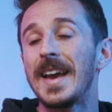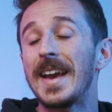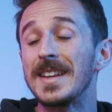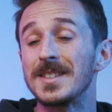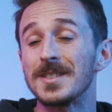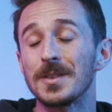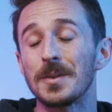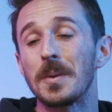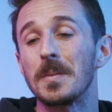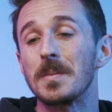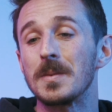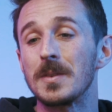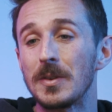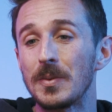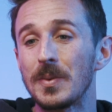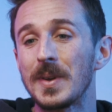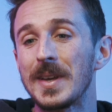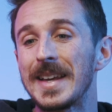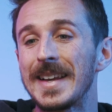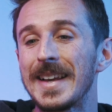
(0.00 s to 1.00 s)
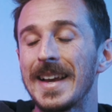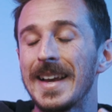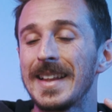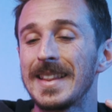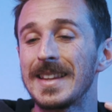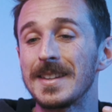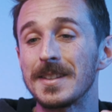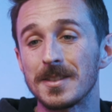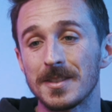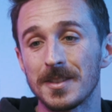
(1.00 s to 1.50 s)
you were doing more of a run and
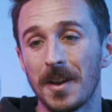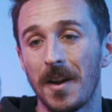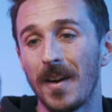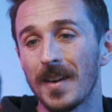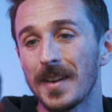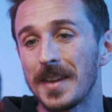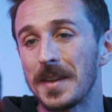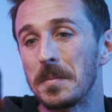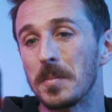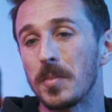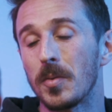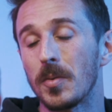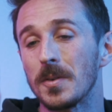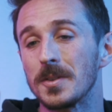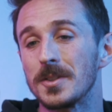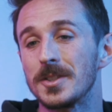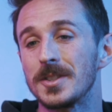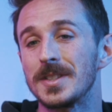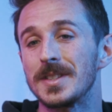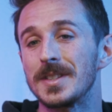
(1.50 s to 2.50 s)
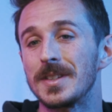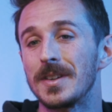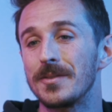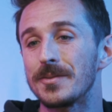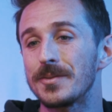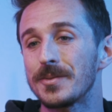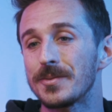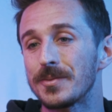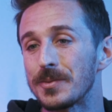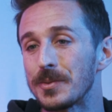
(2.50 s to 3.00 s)
gun style of
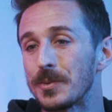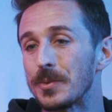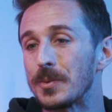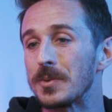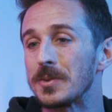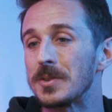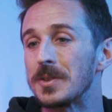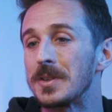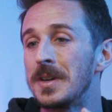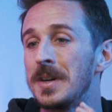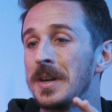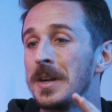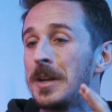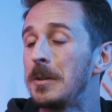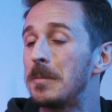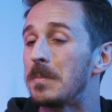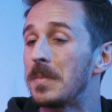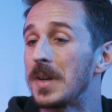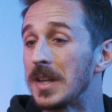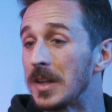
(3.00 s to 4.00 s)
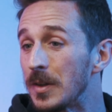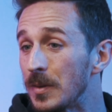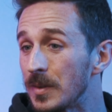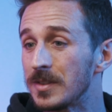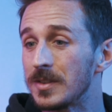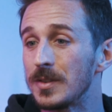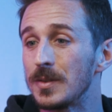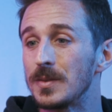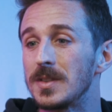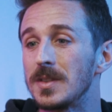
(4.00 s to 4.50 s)
shooting, and you have your shotgun
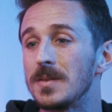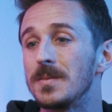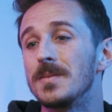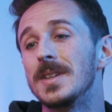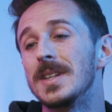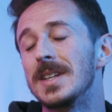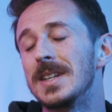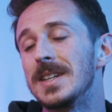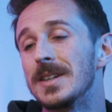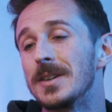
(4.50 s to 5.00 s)
microphone.